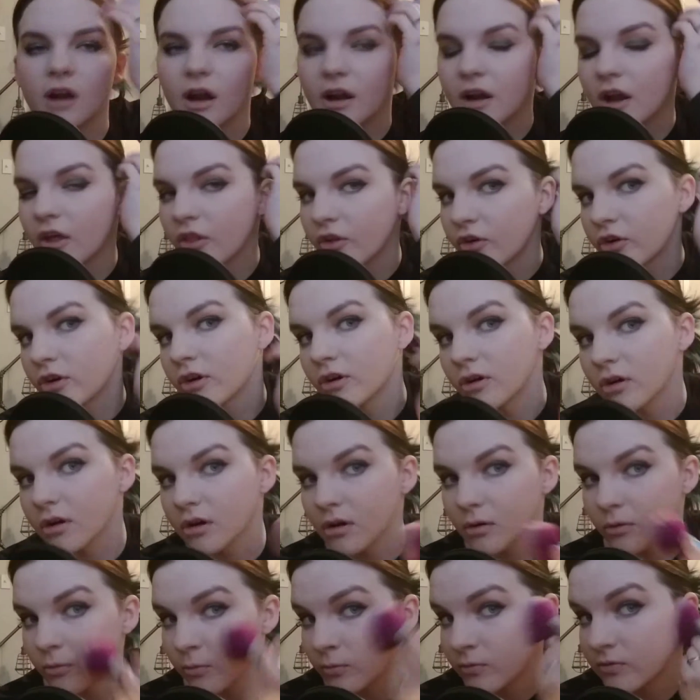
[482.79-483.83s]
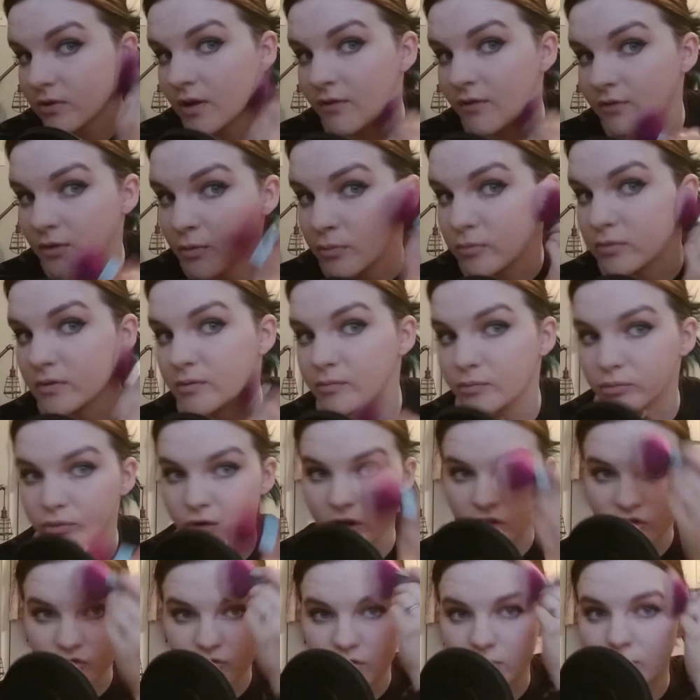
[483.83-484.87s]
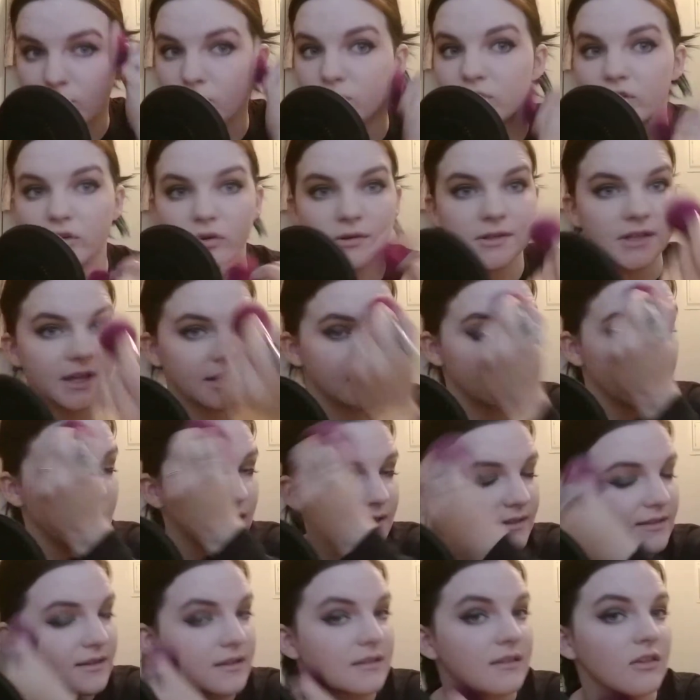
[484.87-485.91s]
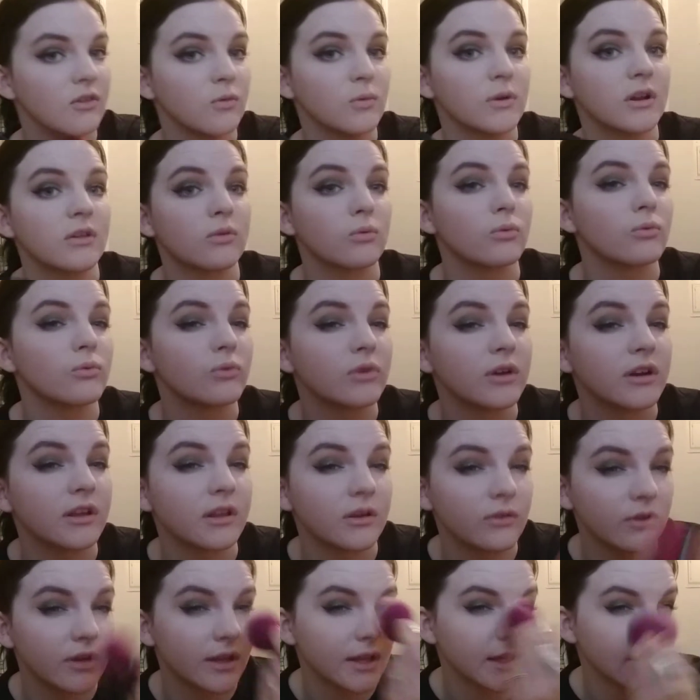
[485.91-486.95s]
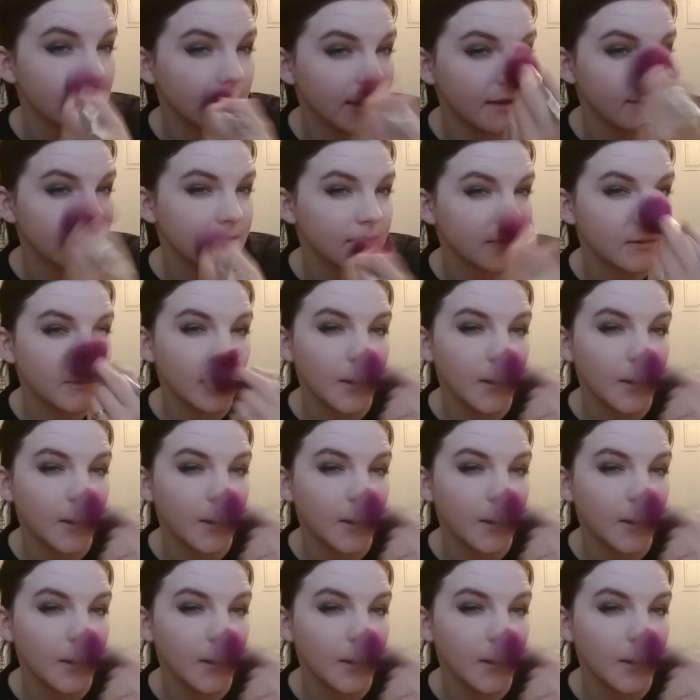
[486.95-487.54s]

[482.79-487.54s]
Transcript: another fluffy brush from Real Techniques because this one is really, really nice.